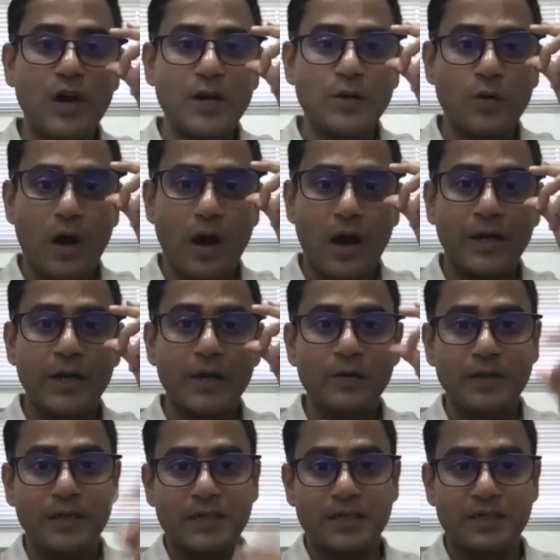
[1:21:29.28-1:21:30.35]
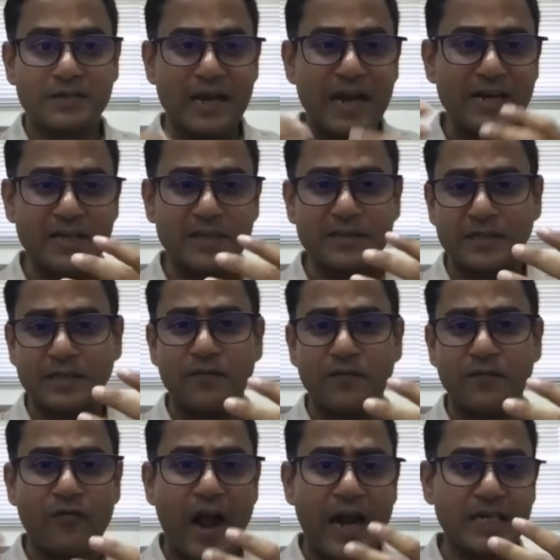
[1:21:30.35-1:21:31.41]
trying to argue that state is such a
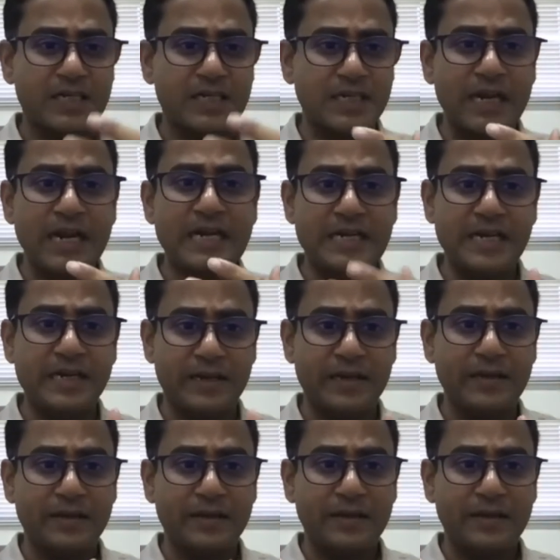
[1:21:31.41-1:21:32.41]
fractured entity,